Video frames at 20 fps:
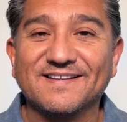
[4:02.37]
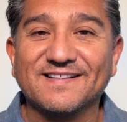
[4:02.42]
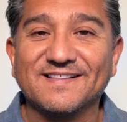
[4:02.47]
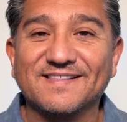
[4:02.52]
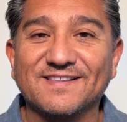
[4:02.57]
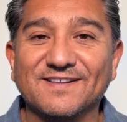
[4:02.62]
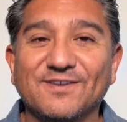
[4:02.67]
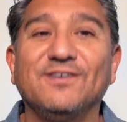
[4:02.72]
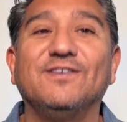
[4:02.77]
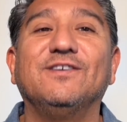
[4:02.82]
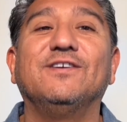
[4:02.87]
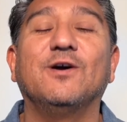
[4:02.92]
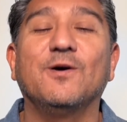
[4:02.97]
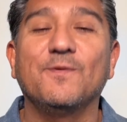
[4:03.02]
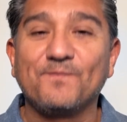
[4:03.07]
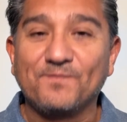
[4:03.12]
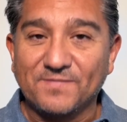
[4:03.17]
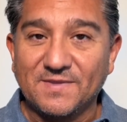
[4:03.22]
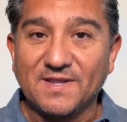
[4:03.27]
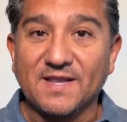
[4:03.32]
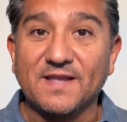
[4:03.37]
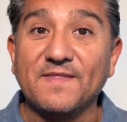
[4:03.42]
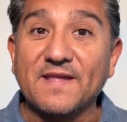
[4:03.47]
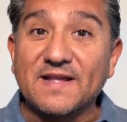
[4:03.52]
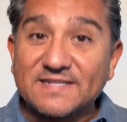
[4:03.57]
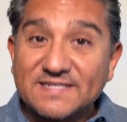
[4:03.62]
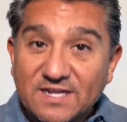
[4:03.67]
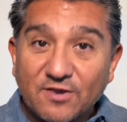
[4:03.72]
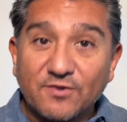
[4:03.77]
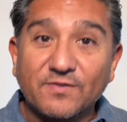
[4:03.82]
There you go. And
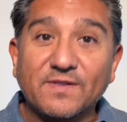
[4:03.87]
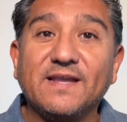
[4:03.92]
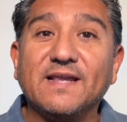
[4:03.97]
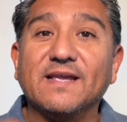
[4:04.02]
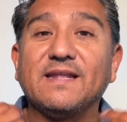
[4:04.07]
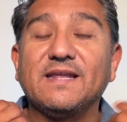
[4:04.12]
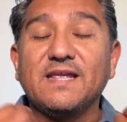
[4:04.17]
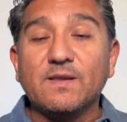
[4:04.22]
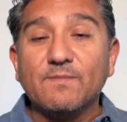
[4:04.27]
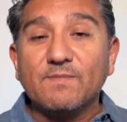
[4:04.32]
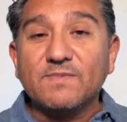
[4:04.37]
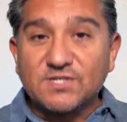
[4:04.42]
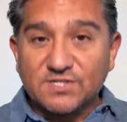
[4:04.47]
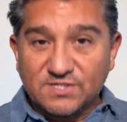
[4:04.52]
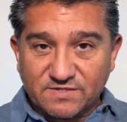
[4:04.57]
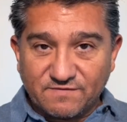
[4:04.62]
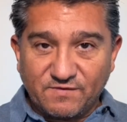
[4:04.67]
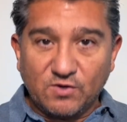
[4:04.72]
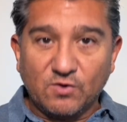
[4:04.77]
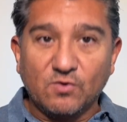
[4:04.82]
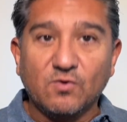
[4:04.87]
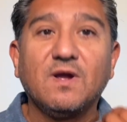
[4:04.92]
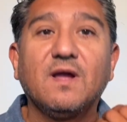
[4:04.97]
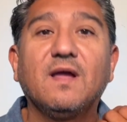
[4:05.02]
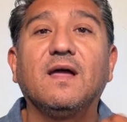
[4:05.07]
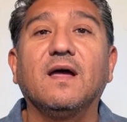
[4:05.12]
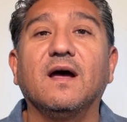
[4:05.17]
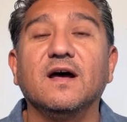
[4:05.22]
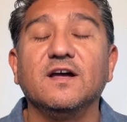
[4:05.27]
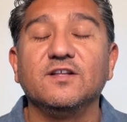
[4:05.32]
that's how they get images of you
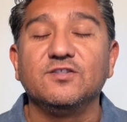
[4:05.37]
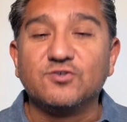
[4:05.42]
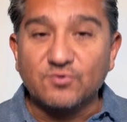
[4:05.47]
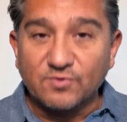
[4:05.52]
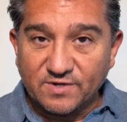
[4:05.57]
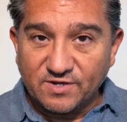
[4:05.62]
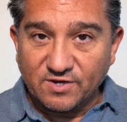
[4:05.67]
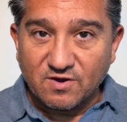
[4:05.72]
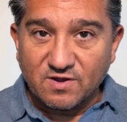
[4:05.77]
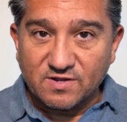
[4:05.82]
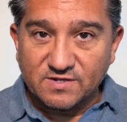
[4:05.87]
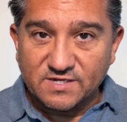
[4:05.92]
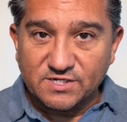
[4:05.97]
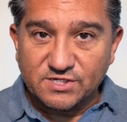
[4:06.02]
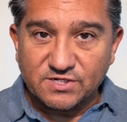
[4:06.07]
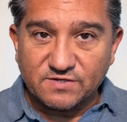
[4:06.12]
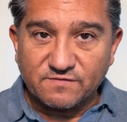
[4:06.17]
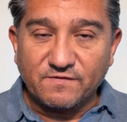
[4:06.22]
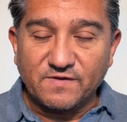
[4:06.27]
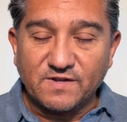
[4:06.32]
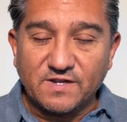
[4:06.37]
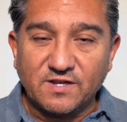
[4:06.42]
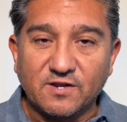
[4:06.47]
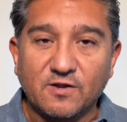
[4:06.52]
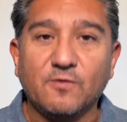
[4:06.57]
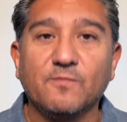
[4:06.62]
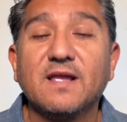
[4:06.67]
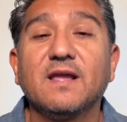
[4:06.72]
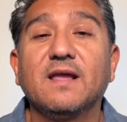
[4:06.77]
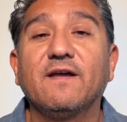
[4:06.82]
during your audition
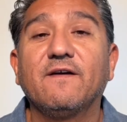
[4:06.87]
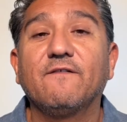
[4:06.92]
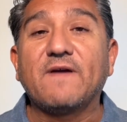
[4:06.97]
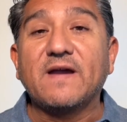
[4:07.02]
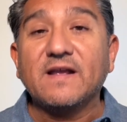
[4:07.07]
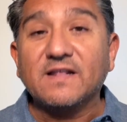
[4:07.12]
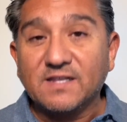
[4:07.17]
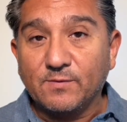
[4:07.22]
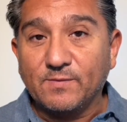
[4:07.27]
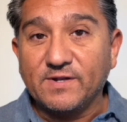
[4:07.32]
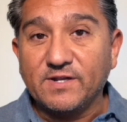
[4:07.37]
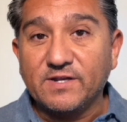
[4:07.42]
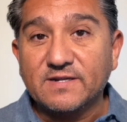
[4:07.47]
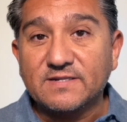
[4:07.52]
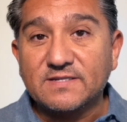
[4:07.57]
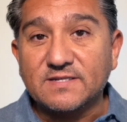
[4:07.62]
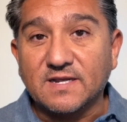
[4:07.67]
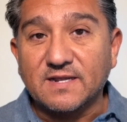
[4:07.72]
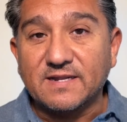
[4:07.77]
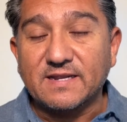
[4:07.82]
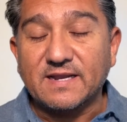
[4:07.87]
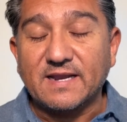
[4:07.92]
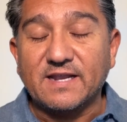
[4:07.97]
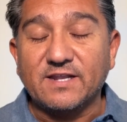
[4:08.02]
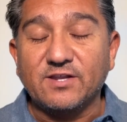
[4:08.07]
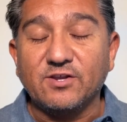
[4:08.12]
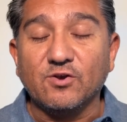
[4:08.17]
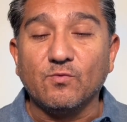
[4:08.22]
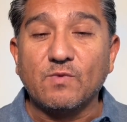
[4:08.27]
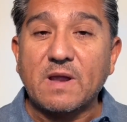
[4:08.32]
video. Finally, when you get done and
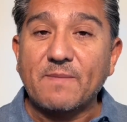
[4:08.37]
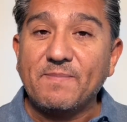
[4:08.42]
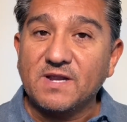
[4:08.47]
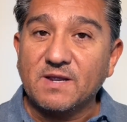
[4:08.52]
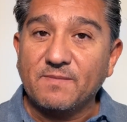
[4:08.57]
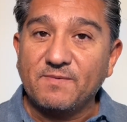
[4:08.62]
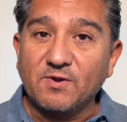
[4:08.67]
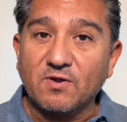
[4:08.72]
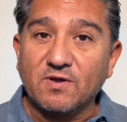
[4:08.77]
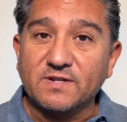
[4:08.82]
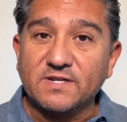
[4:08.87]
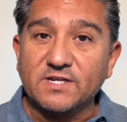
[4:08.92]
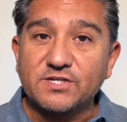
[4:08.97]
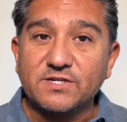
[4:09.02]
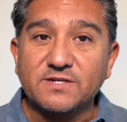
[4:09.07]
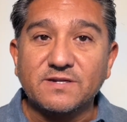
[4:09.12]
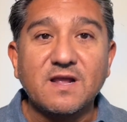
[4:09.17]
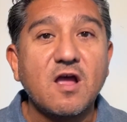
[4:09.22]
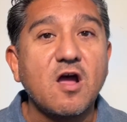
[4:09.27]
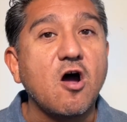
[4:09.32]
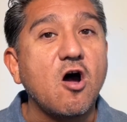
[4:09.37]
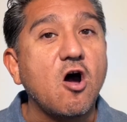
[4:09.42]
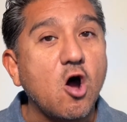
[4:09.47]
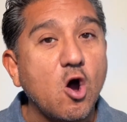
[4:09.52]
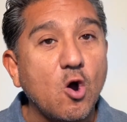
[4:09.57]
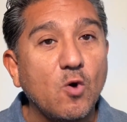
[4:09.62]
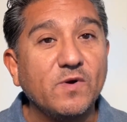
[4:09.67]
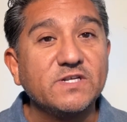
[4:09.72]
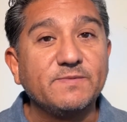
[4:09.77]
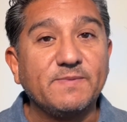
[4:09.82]
you're wrapping up your audition,
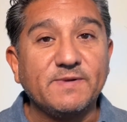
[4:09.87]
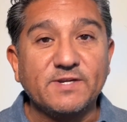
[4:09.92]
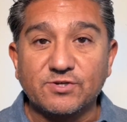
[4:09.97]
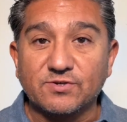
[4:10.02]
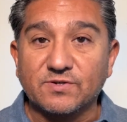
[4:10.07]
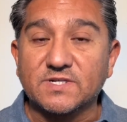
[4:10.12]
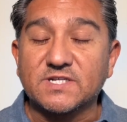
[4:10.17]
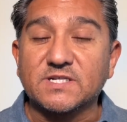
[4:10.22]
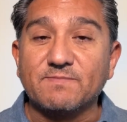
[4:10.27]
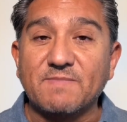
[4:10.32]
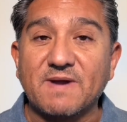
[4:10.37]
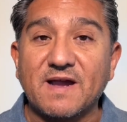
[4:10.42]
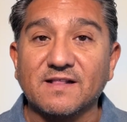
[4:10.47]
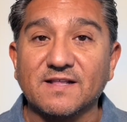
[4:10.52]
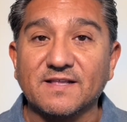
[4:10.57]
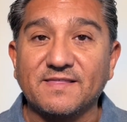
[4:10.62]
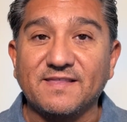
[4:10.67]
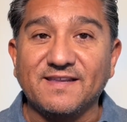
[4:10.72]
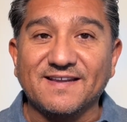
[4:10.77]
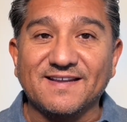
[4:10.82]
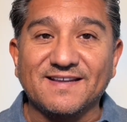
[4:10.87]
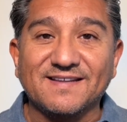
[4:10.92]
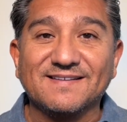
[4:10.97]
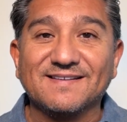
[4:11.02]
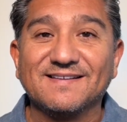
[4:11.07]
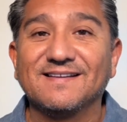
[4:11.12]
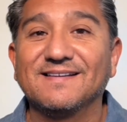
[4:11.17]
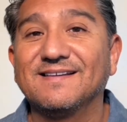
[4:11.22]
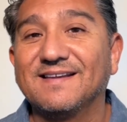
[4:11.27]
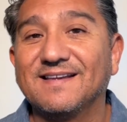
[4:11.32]
always be sure to smile at the end.
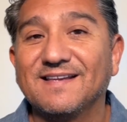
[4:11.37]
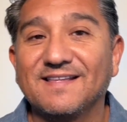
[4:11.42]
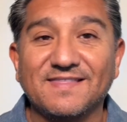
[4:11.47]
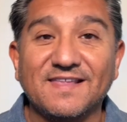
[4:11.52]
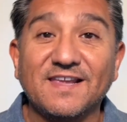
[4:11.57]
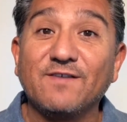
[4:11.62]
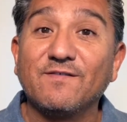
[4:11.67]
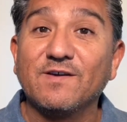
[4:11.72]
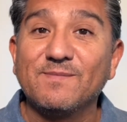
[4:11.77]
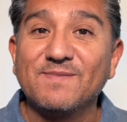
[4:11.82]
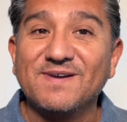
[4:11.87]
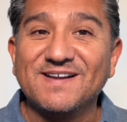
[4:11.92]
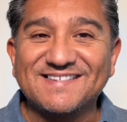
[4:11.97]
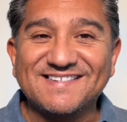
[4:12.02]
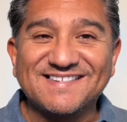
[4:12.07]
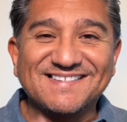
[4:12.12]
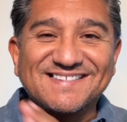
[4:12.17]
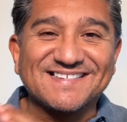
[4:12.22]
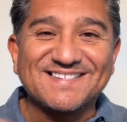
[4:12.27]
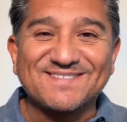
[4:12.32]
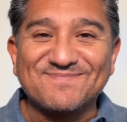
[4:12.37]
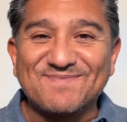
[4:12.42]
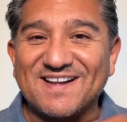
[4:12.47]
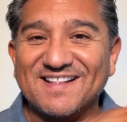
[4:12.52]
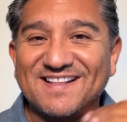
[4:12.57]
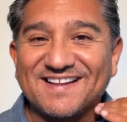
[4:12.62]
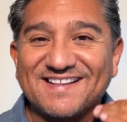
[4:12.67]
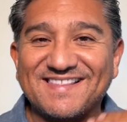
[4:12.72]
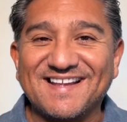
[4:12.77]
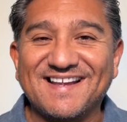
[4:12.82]
Thank you very much. Just smile
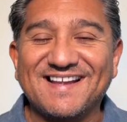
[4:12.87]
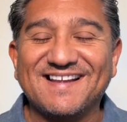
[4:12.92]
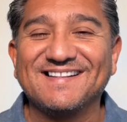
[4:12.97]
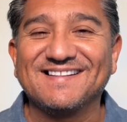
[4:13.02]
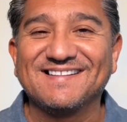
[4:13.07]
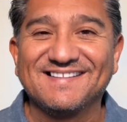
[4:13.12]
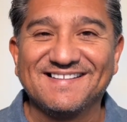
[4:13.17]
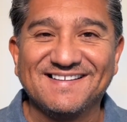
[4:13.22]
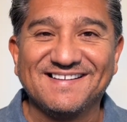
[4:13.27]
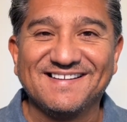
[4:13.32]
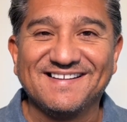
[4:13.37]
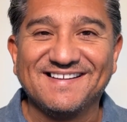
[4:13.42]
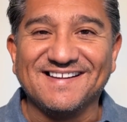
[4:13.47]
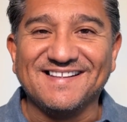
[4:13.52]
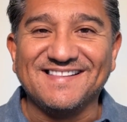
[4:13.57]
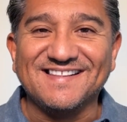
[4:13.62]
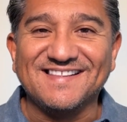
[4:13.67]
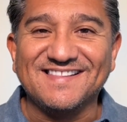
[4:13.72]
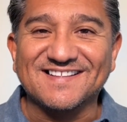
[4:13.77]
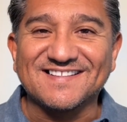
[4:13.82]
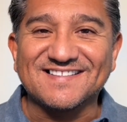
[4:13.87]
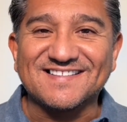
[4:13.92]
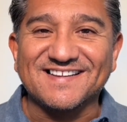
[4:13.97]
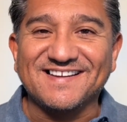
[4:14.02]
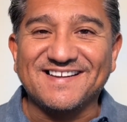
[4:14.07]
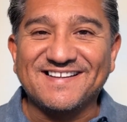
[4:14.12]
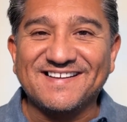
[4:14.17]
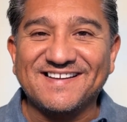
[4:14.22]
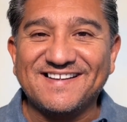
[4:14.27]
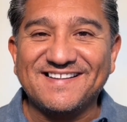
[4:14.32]
like that. And then they'll say
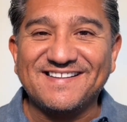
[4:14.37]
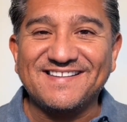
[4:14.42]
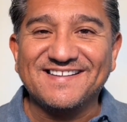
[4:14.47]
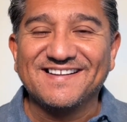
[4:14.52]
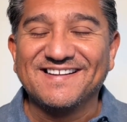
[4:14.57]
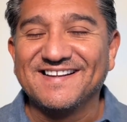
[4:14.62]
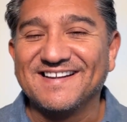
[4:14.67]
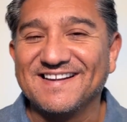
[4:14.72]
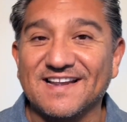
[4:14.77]
cut.